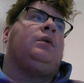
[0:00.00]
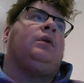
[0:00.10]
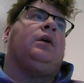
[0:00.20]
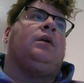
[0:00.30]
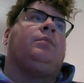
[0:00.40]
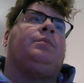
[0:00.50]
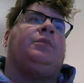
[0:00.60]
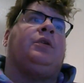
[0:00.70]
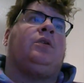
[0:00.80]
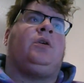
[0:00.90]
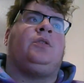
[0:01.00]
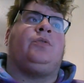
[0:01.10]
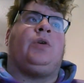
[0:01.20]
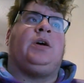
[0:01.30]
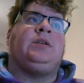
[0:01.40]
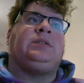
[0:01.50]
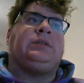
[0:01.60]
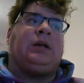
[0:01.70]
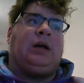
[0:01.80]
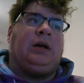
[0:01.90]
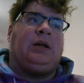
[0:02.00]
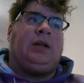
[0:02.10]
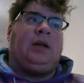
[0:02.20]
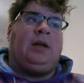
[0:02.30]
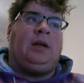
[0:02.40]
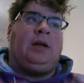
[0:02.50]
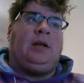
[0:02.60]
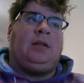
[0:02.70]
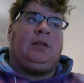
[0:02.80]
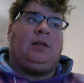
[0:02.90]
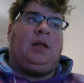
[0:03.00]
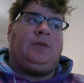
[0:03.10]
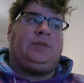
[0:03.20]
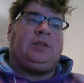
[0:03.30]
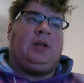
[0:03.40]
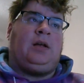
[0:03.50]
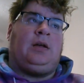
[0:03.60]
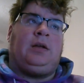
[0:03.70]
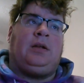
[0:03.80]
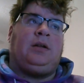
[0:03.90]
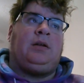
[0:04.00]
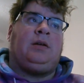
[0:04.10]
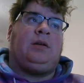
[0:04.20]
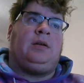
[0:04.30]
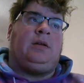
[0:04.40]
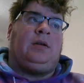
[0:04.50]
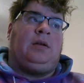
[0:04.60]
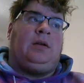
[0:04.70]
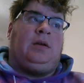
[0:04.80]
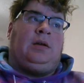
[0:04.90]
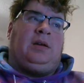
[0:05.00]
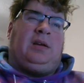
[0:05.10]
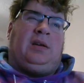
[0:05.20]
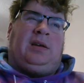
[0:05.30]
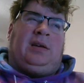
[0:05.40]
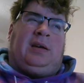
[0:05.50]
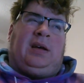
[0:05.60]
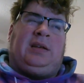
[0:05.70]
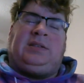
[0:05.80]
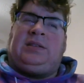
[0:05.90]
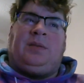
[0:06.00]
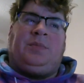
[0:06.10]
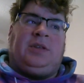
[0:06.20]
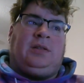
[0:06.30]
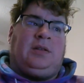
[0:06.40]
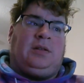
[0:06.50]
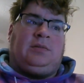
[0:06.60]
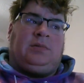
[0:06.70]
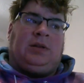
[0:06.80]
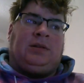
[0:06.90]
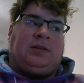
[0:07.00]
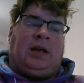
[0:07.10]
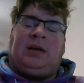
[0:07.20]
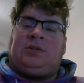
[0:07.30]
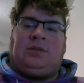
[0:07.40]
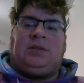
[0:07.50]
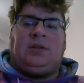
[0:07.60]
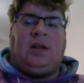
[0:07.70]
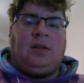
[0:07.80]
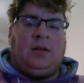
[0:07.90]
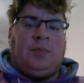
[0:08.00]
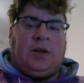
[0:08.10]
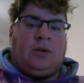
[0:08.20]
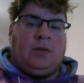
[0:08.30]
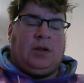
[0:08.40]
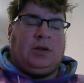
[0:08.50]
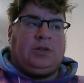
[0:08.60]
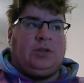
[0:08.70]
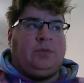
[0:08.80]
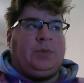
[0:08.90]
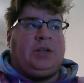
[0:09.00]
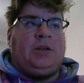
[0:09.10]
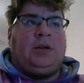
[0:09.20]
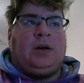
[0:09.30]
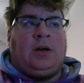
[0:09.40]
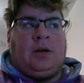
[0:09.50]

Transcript: Yeah, they're on the right side, and the left side has something that is actually slightly bigger than it should be.